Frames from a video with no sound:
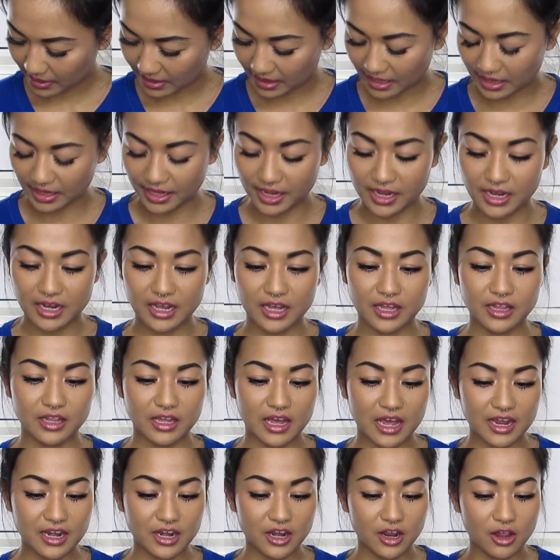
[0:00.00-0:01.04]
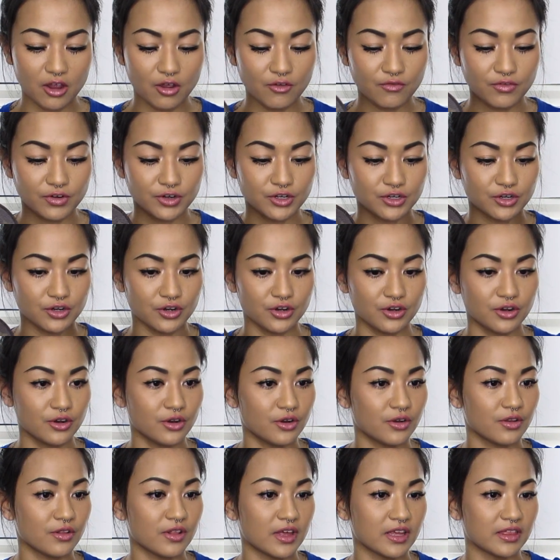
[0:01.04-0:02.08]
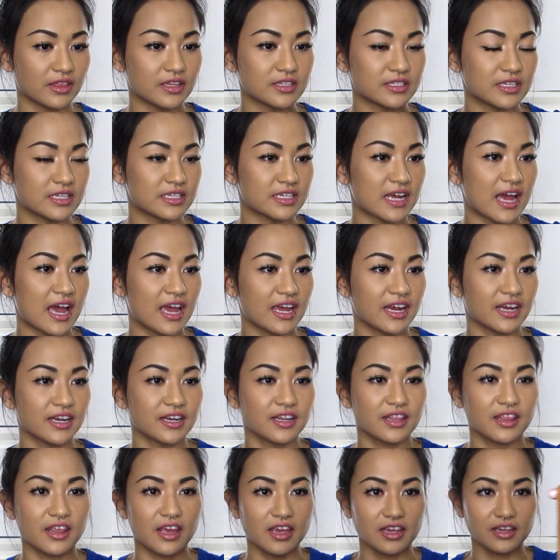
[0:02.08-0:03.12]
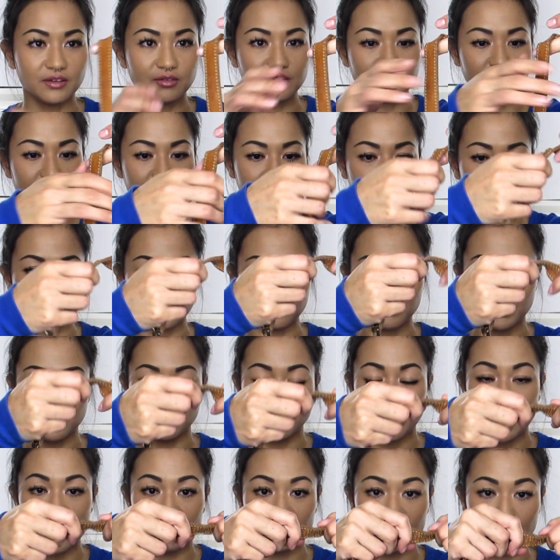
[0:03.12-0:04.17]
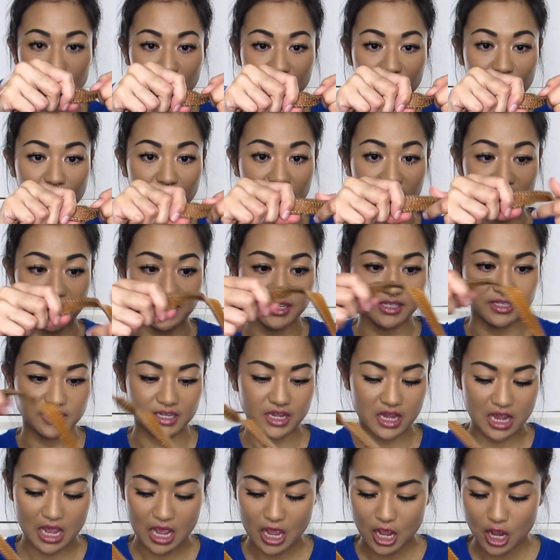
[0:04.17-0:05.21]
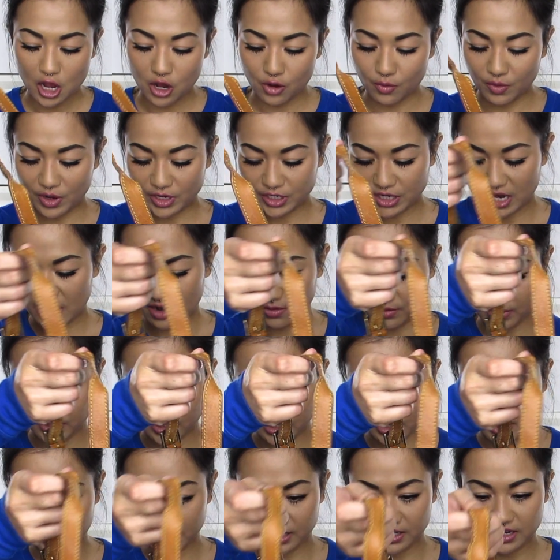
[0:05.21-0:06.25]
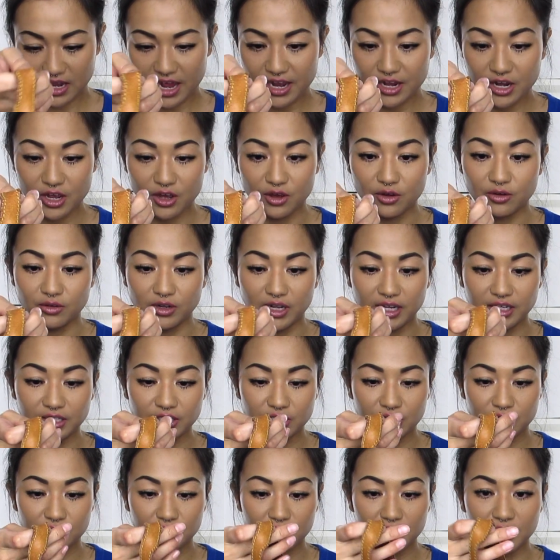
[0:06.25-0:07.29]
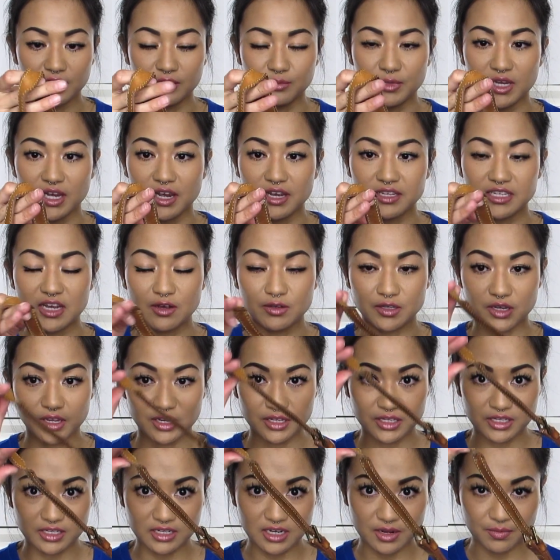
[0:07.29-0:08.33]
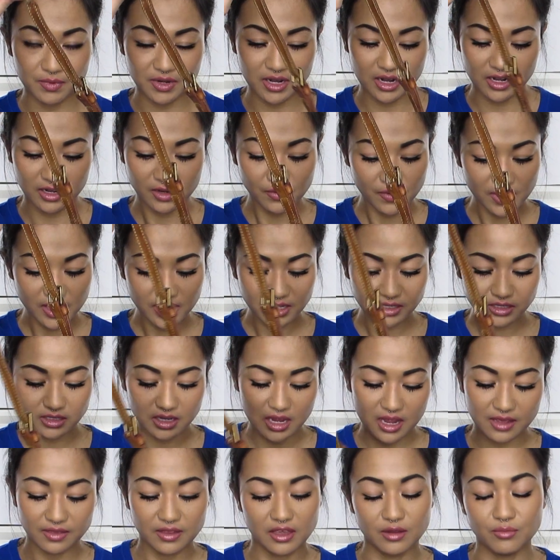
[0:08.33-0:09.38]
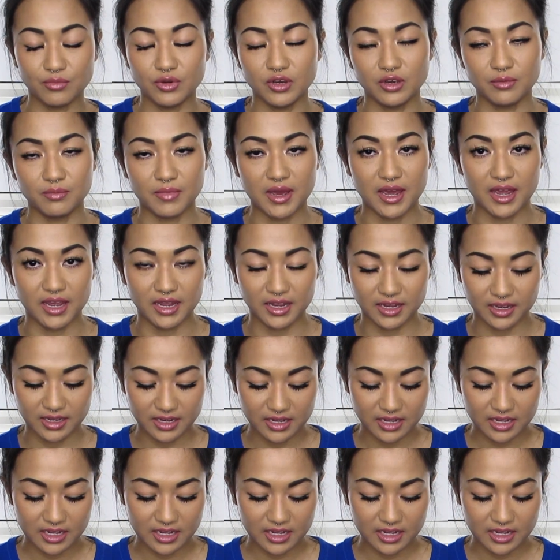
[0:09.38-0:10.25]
Like, I know for sure, like, this entire thing was gonna have to be replaced, which I was gonna, I know, like, don't kill me guys, I was gonna snip it anyways and then put my,